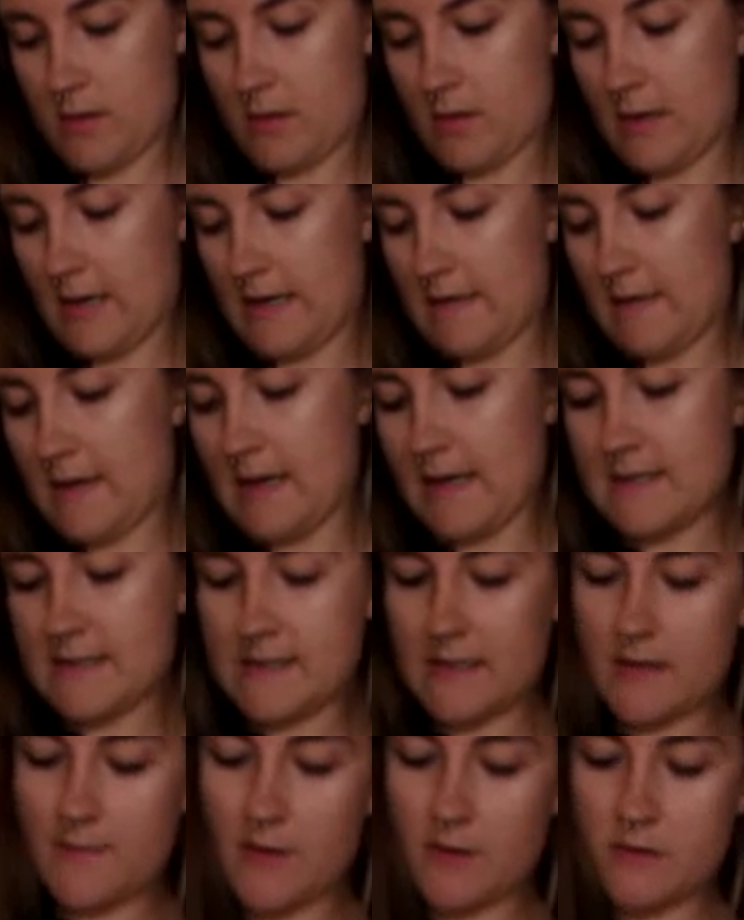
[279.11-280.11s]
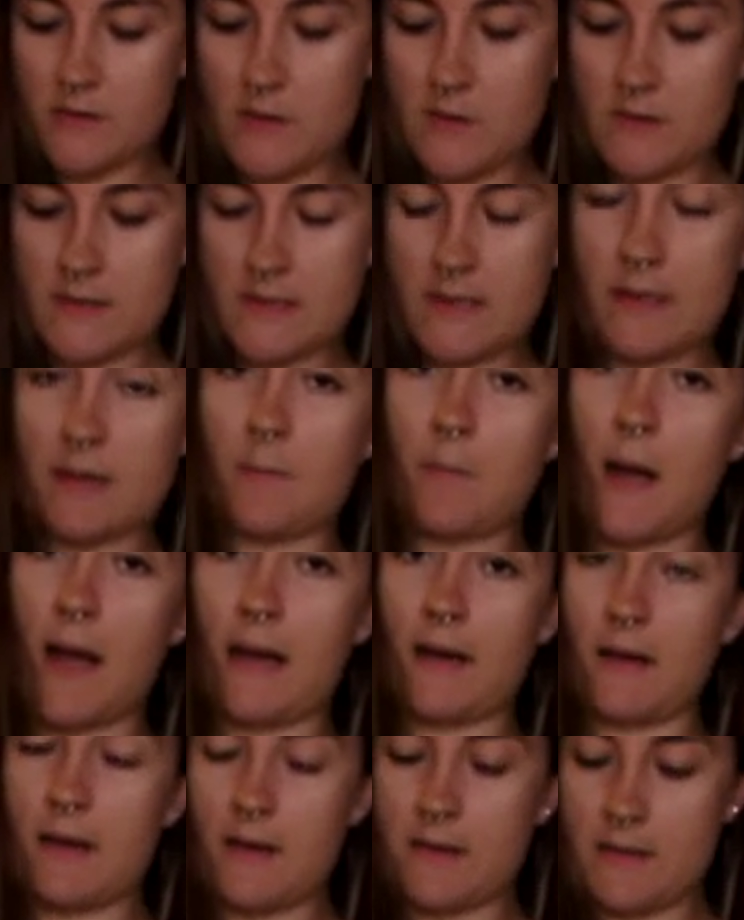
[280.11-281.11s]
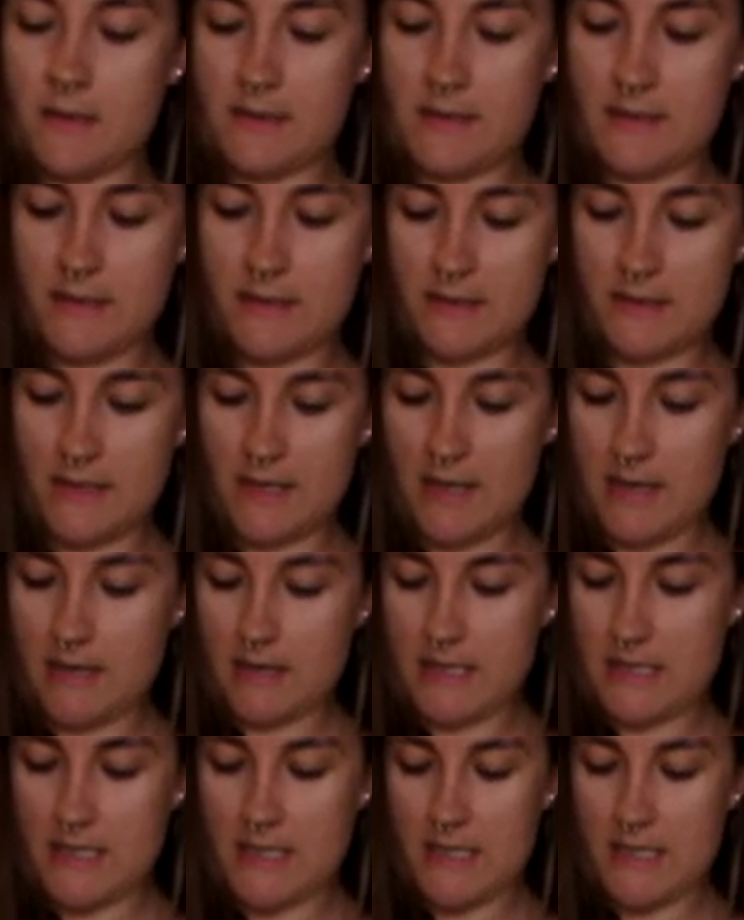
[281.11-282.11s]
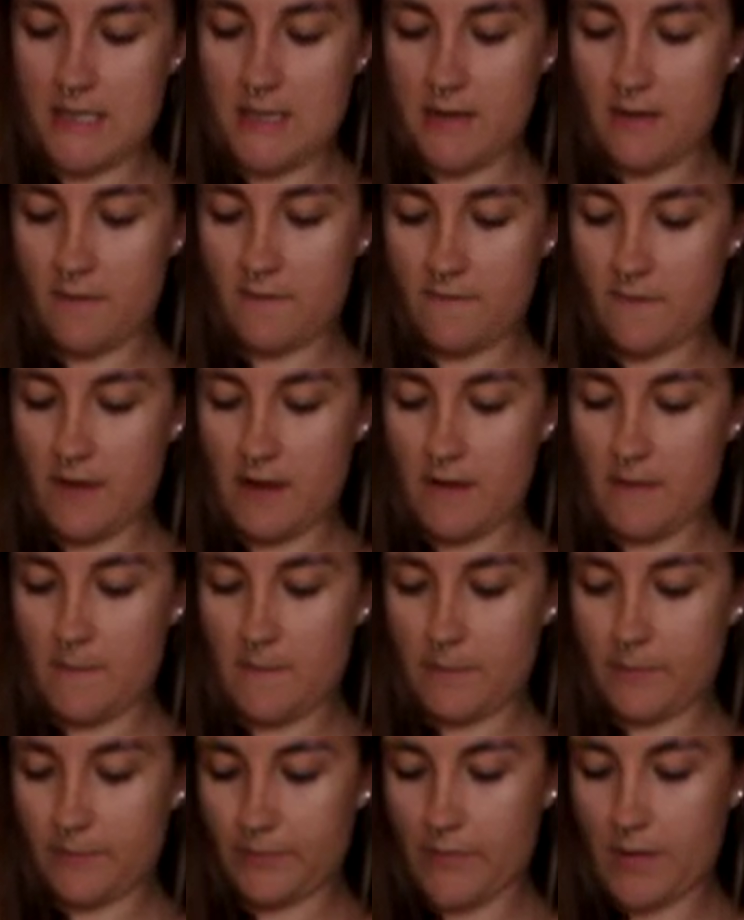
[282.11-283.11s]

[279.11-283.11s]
Right, and the nice thing about toasting the pine nuts is that the heat of them,